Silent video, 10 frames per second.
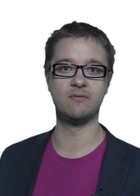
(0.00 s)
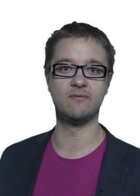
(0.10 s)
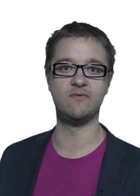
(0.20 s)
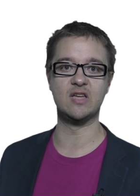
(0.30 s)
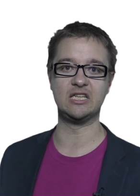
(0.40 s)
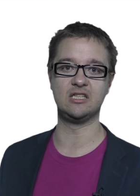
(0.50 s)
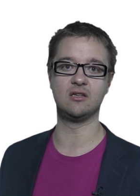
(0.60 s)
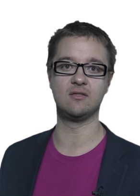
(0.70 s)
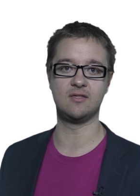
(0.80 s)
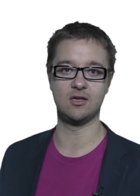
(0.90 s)

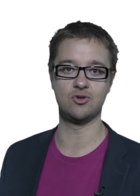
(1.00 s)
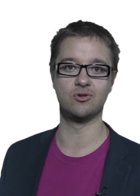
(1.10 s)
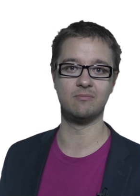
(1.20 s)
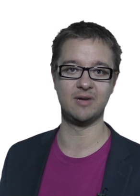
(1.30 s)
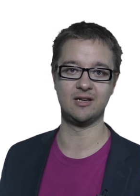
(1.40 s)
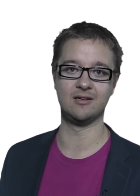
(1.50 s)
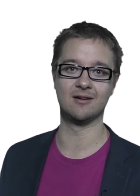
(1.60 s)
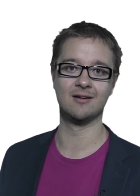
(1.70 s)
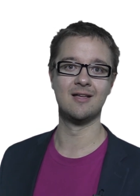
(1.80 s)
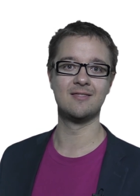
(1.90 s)
convenient digital
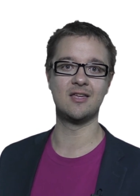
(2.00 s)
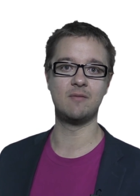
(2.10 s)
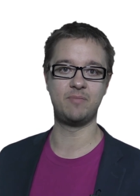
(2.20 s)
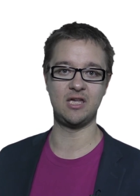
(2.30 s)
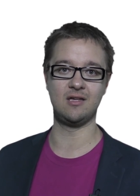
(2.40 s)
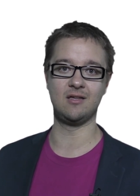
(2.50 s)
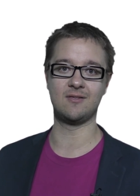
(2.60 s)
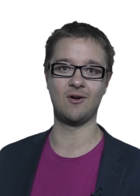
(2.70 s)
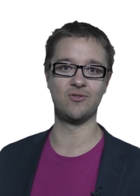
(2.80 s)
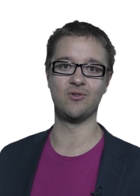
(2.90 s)
media that
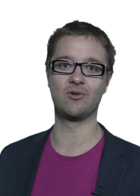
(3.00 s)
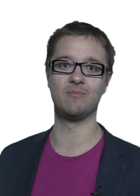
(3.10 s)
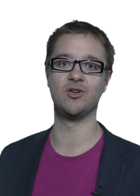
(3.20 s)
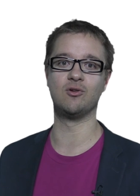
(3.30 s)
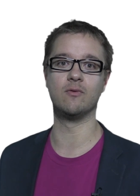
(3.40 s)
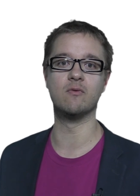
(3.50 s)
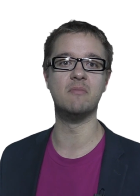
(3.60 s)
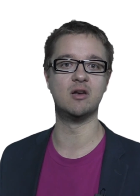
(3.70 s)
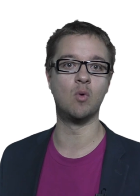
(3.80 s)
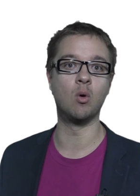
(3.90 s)
appears on your computer with a
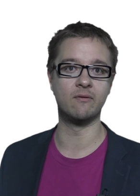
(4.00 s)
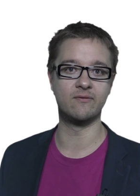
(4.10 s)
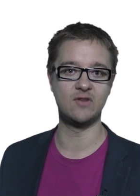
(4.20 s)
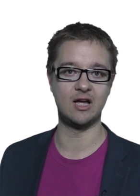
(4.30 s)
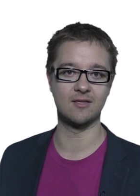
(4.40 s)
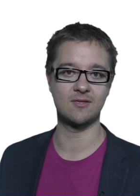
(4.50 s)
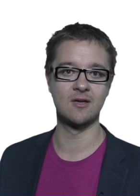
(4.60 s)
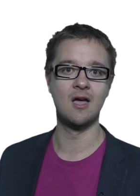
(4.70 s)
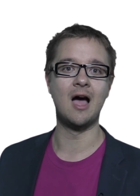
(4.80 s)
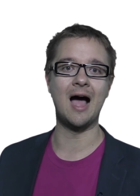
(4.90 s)
minimal of fuss.
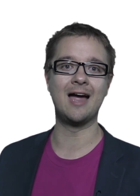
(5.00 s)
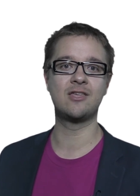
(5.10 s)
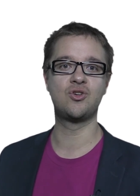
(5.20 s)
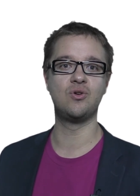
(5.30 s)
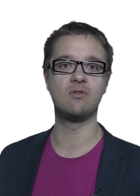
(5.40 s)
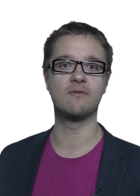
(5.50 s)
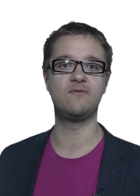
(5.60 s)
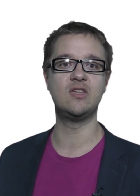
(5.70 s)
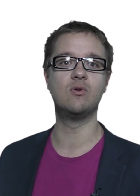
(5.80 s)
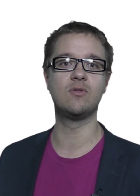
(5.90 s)
iTunes
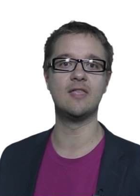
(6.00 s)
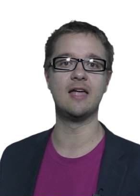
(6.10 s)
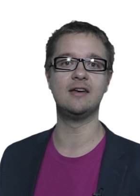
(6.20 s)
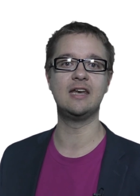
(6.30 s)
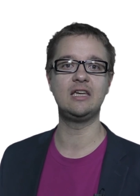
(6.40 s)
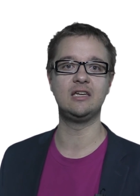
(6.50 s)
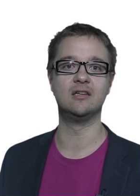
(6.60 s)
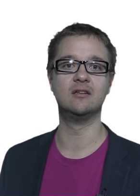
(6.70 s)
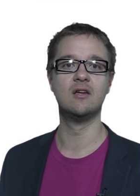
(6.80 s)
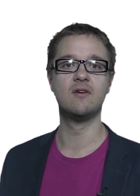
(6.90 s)
fills that
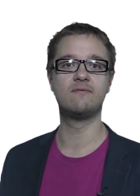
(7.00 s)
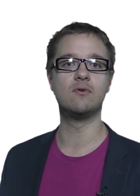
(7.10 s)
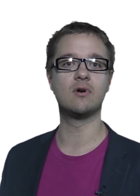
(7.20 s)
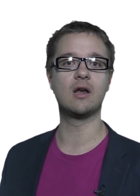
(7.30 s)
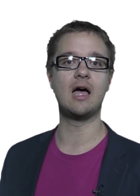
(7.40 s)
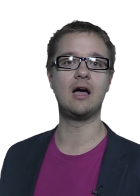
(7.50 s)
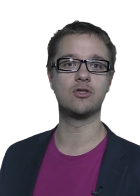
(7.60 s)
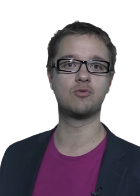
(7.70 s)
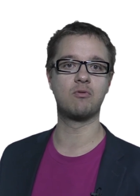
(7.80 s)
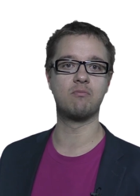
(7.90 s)
need for a
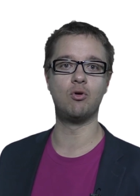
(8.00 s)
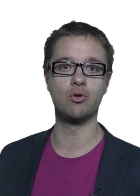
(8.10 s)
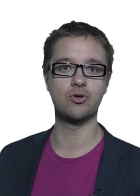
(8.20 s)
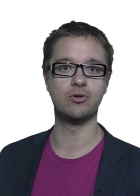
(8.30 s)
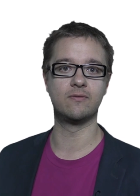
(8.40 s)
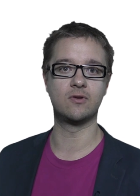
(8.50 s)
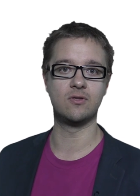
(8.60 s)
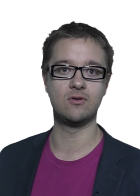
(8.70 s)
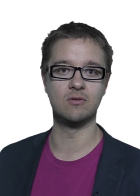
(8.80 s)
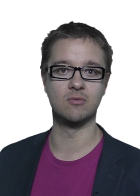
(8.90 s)
large proportion of
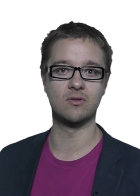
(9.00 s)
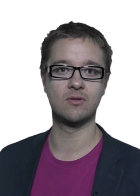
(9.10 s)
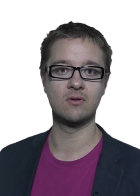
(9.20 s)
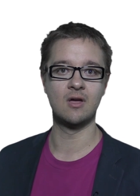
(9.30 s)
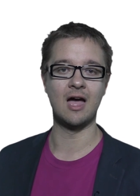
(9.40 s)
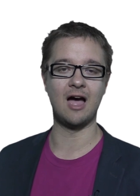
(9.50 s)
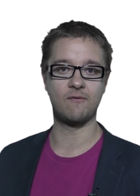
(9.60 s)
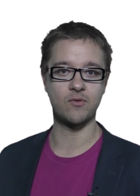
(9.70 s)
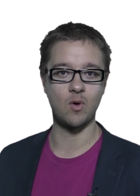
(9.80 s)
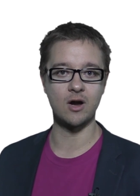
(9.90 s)
consumers.
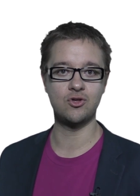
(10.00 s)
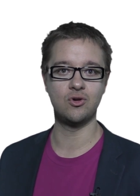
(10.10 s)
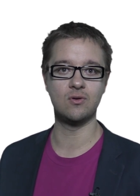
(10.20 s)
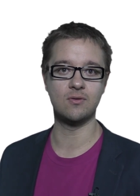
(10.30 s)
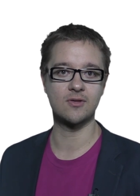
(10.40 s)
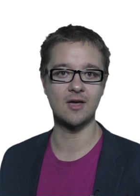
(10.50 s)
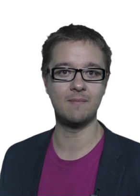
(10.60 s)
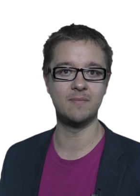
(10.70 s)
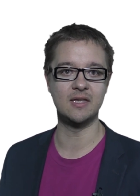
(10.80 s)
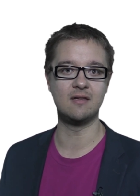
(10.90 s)
After iTunes
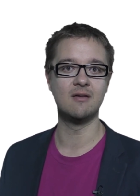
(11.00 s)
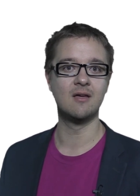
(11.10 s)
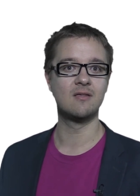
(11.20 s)
come the